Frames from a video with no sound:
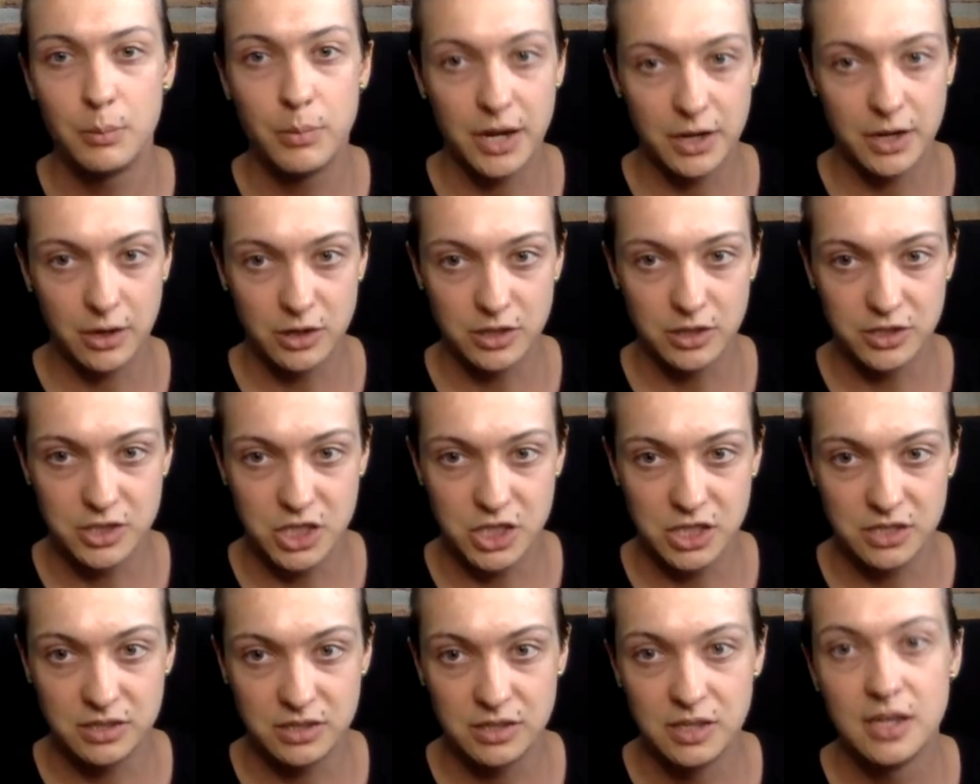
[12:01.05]

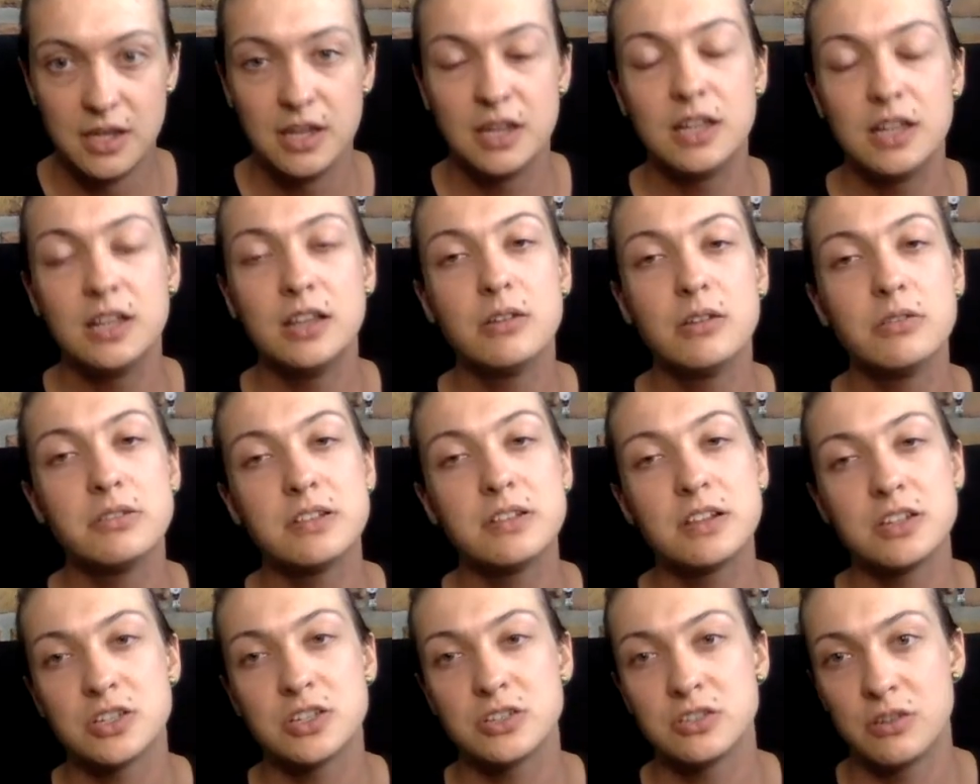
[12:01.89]
biology, and no,
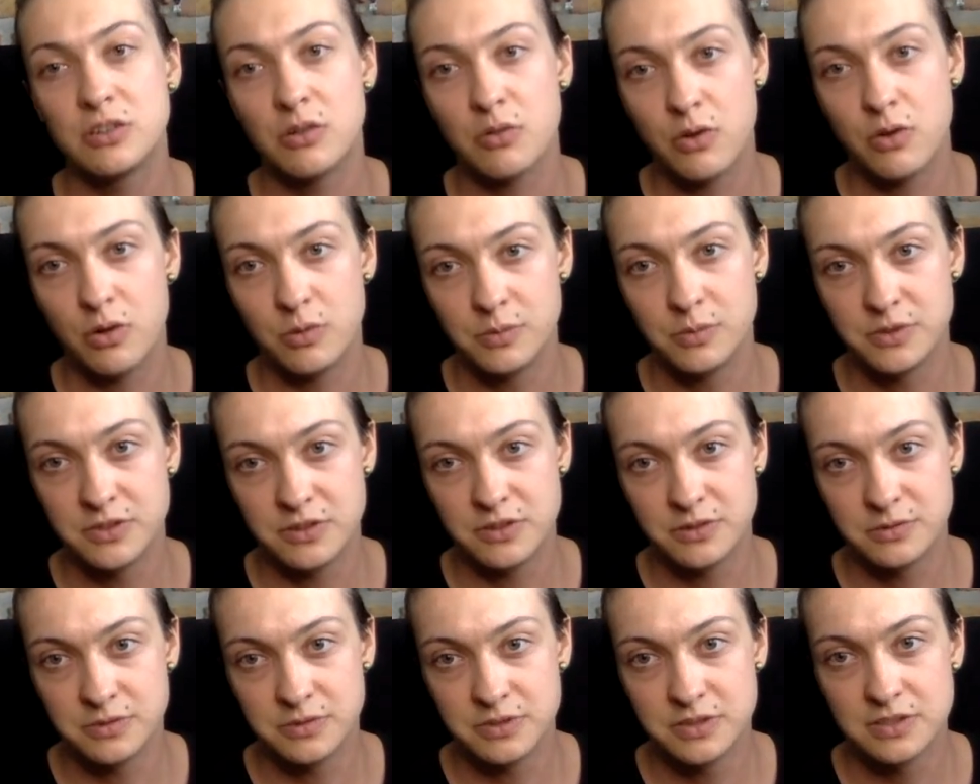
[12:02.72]
it's not just your
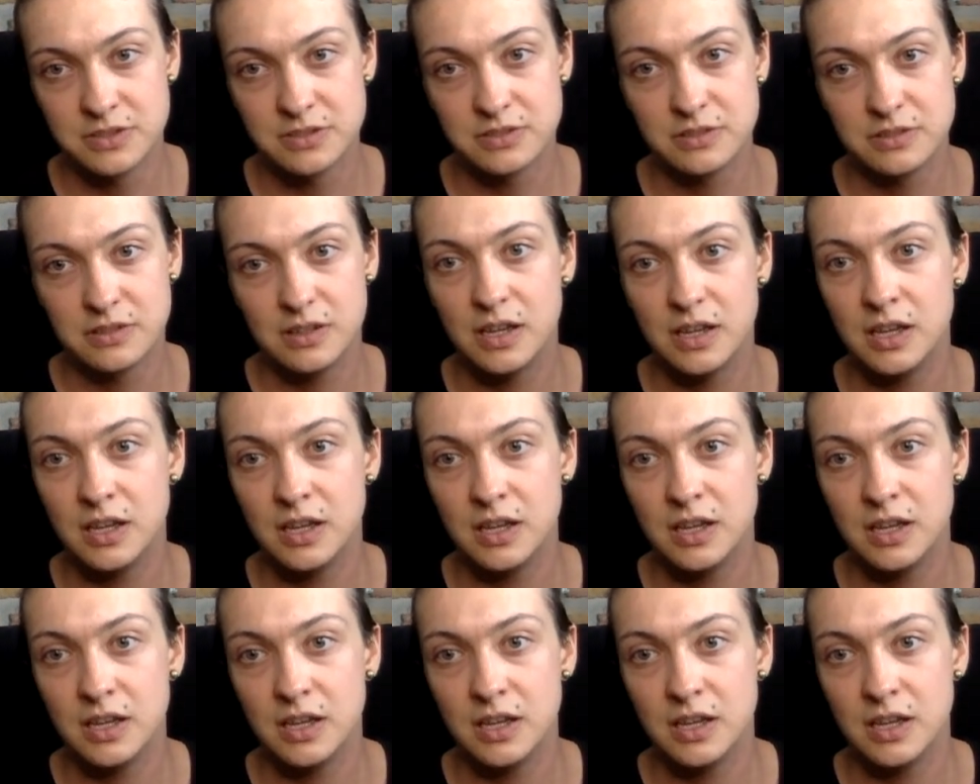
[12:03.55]
chromosomes.